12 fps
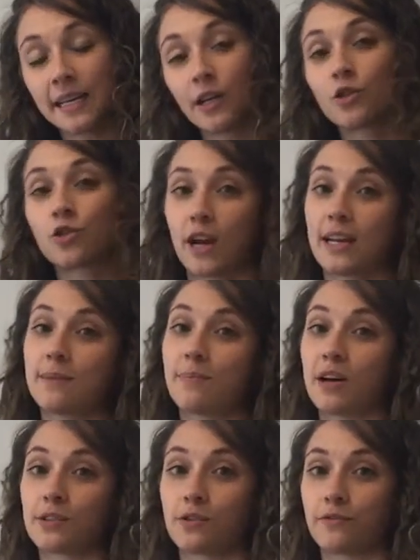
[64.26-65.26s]
ear training
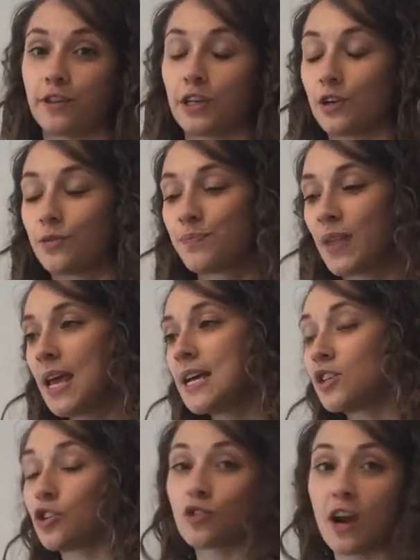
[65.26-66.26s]
puzzle for you
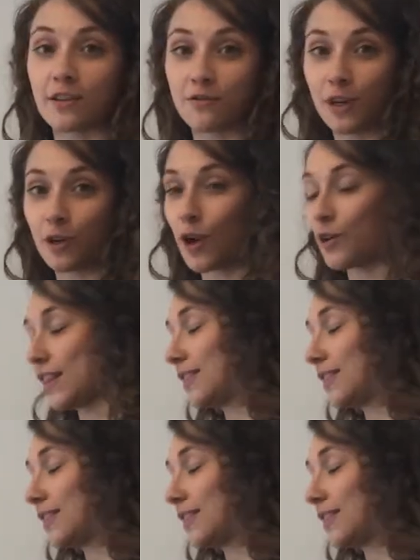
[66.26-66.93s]
to try to figure out